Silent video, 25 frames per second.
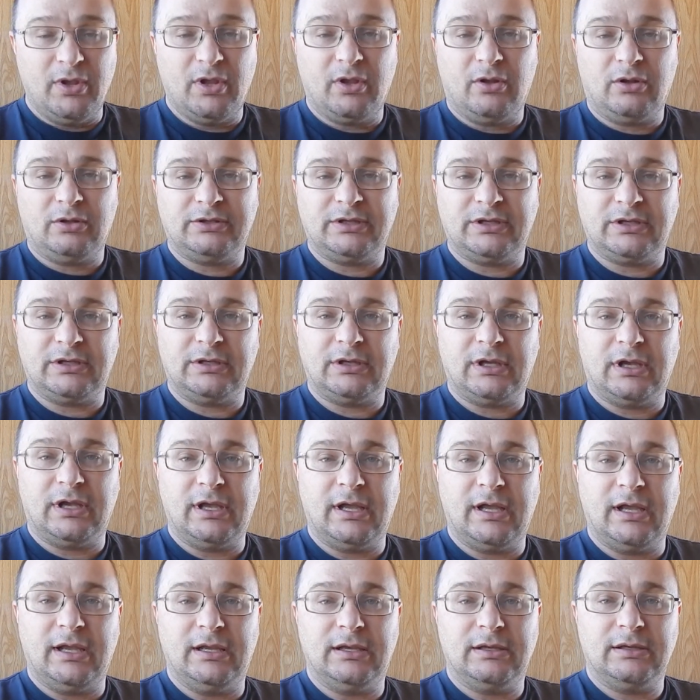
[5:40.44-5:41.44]
And
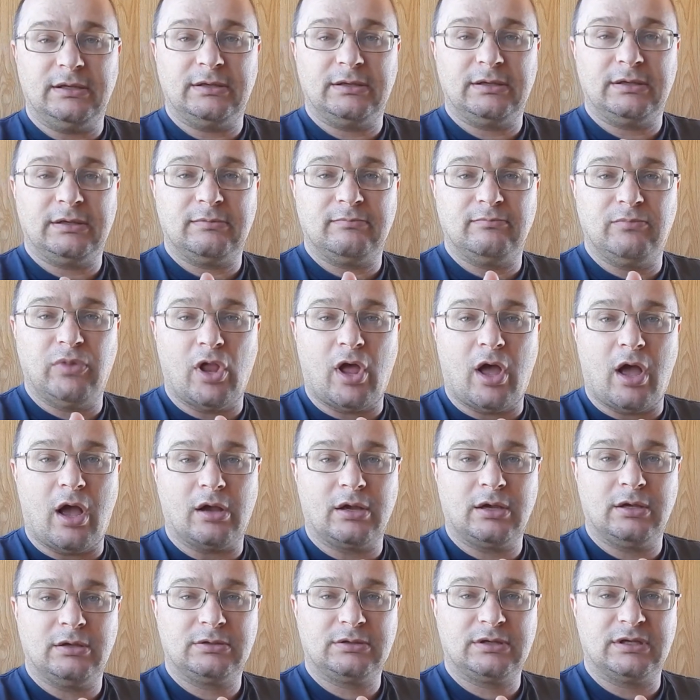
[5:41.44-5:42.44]
you go and you
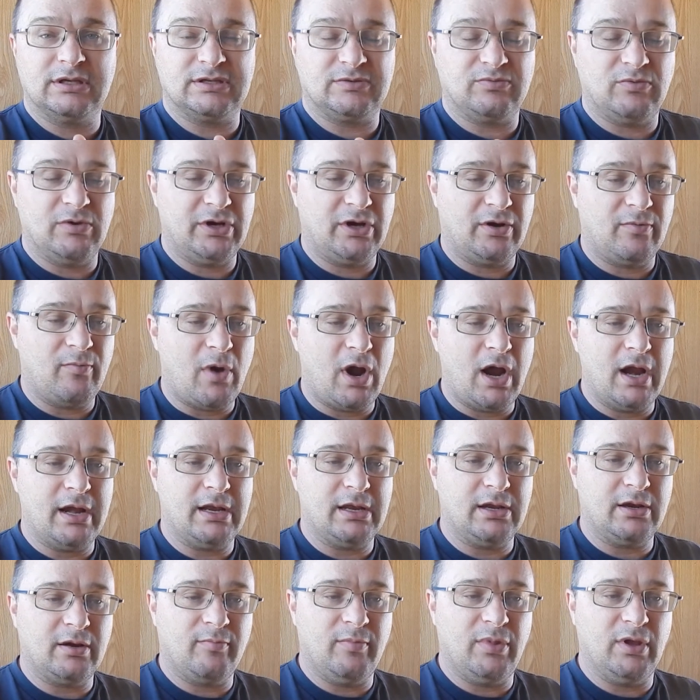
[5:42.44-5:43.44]
build a
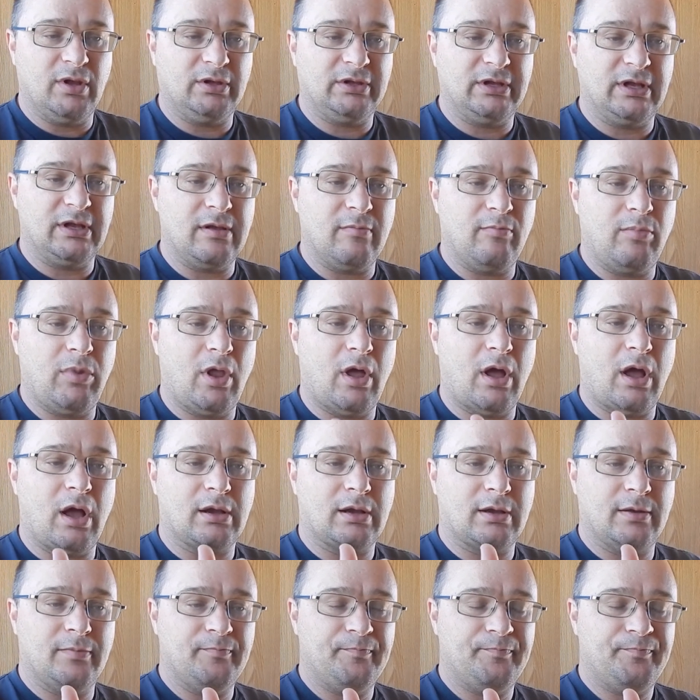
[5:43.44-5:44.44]
block, because
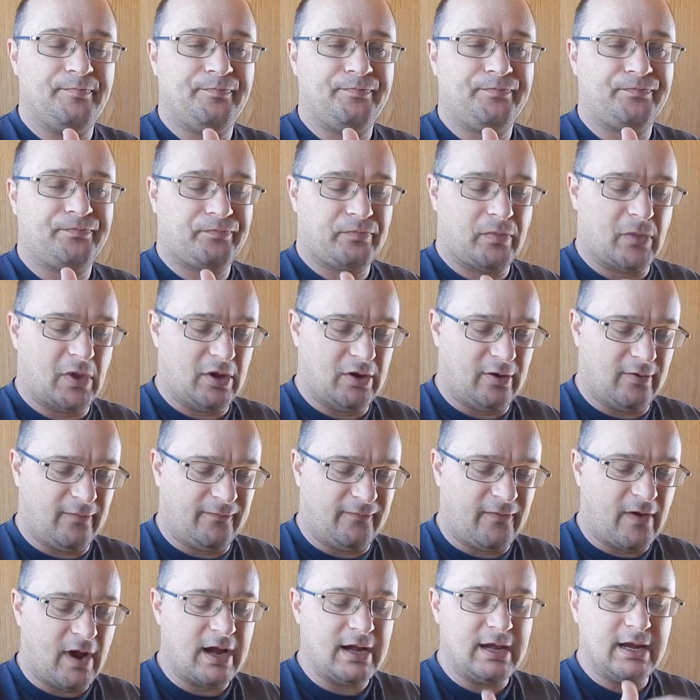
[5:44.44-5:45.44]
when you're mining, you're
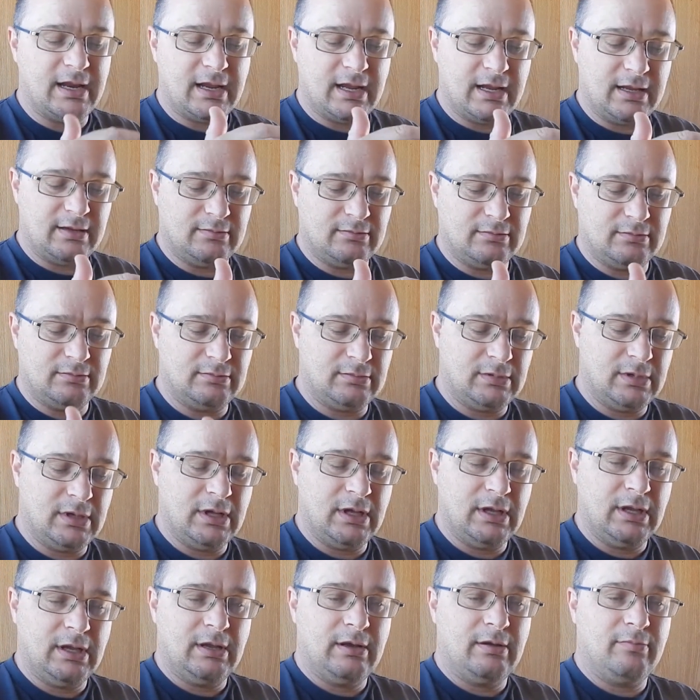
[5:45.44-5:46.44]
building a block.
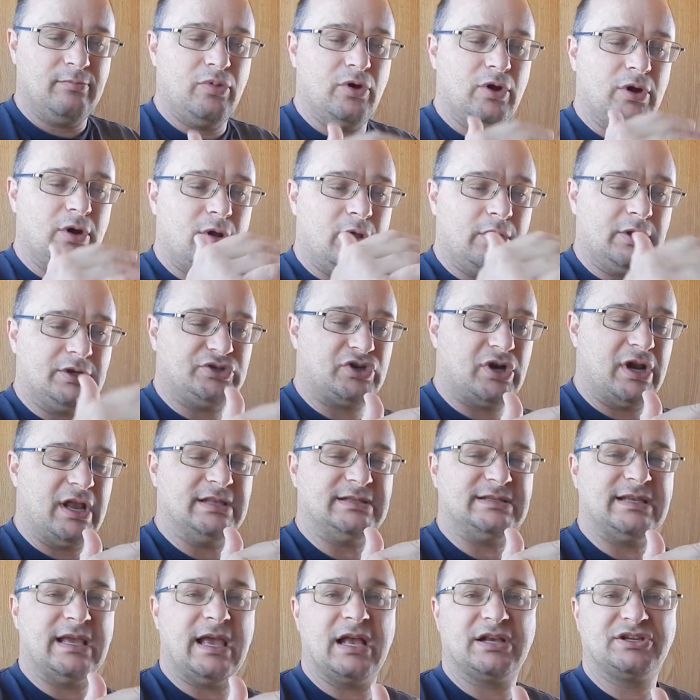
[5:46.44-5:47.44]
You're finding it,
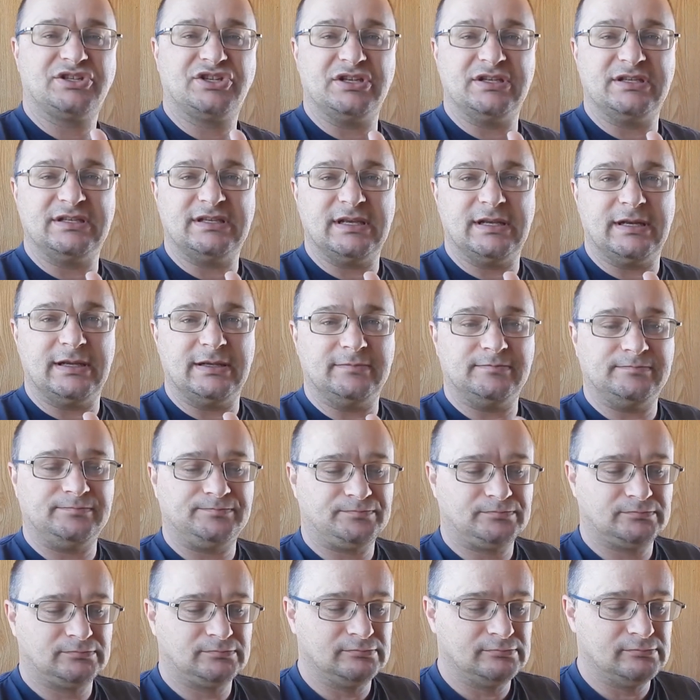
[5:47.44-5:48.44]

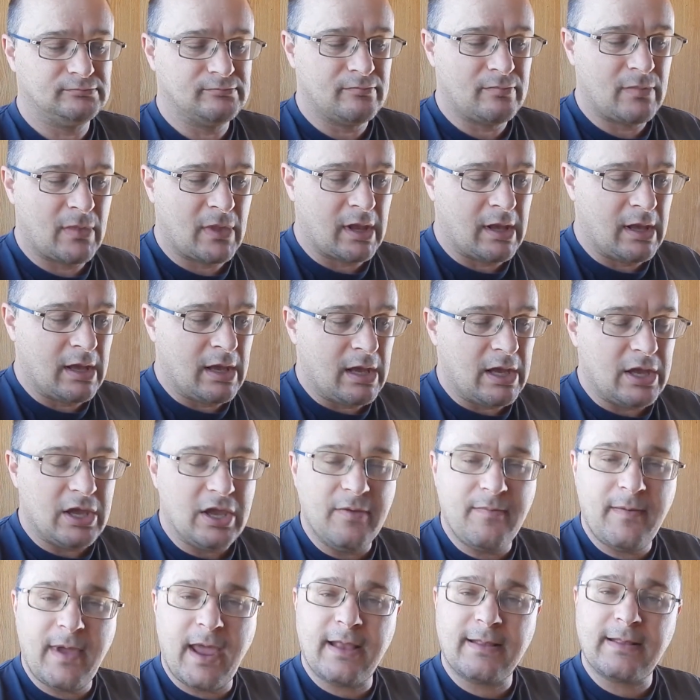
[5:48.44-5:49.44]
putting all the
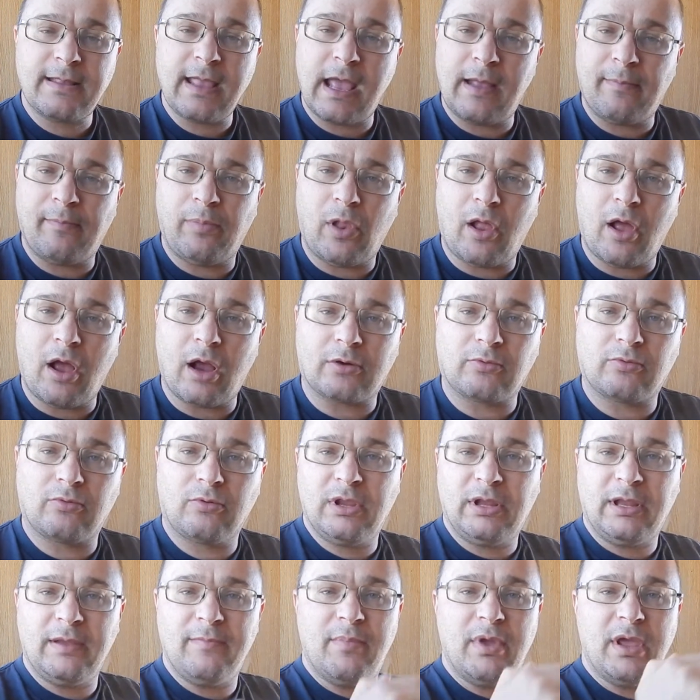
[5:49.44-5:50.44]
transactions in it.
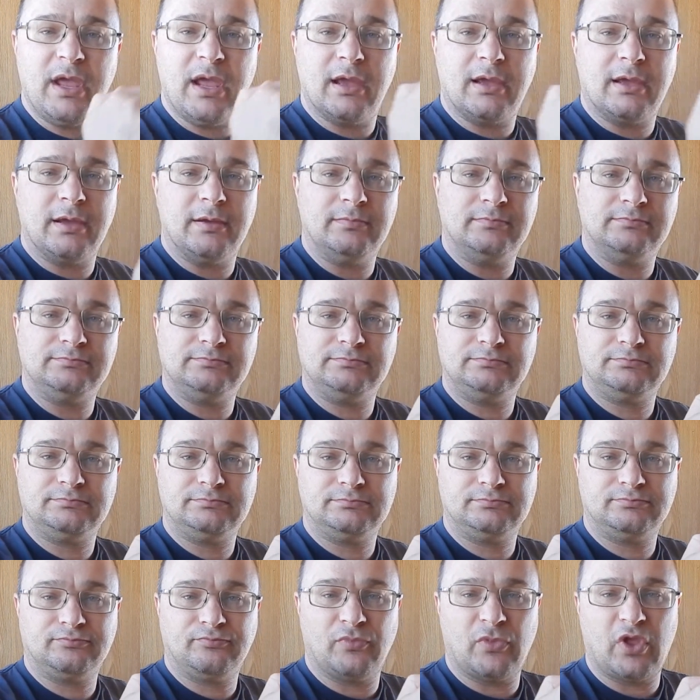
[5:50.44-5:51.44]
You make
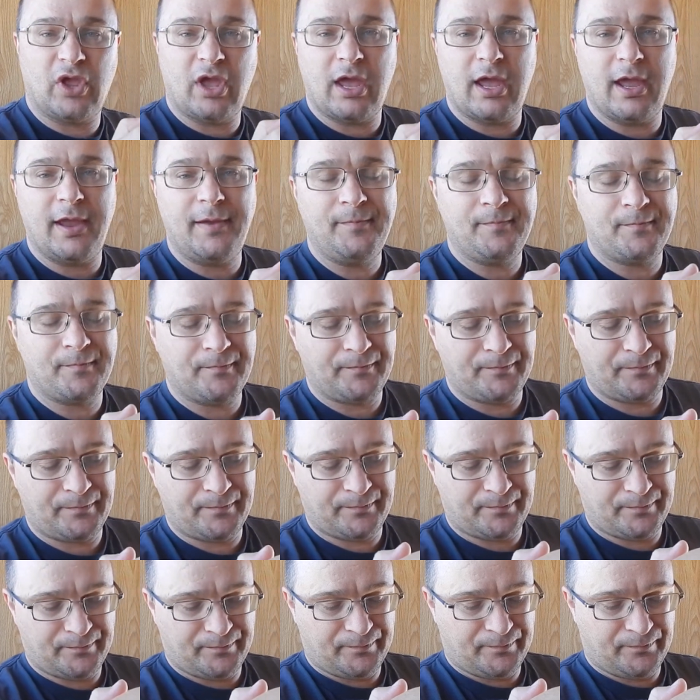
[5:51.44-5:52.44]
that block really
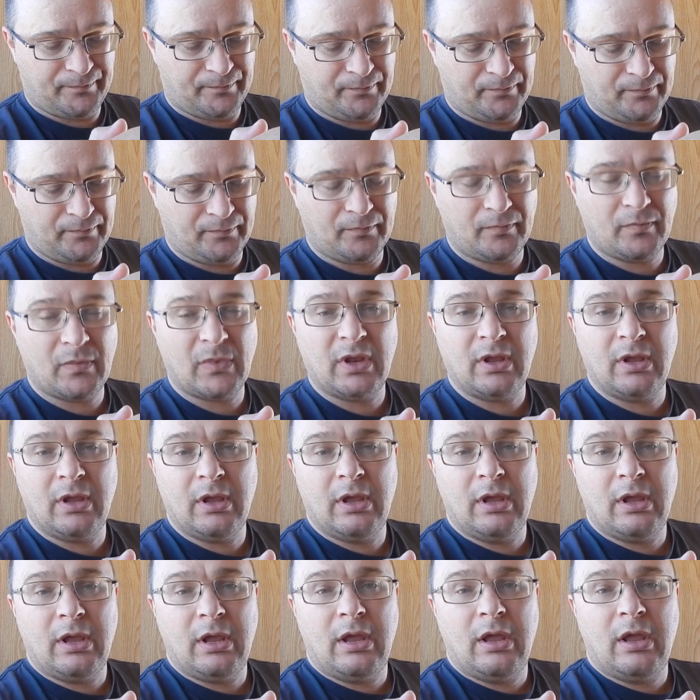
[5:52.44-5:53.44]
big,
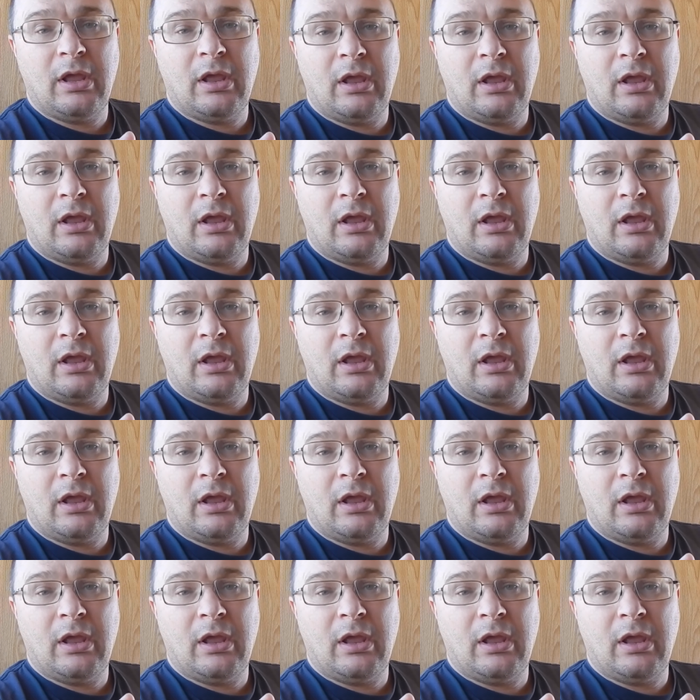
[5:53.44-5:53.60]
okay?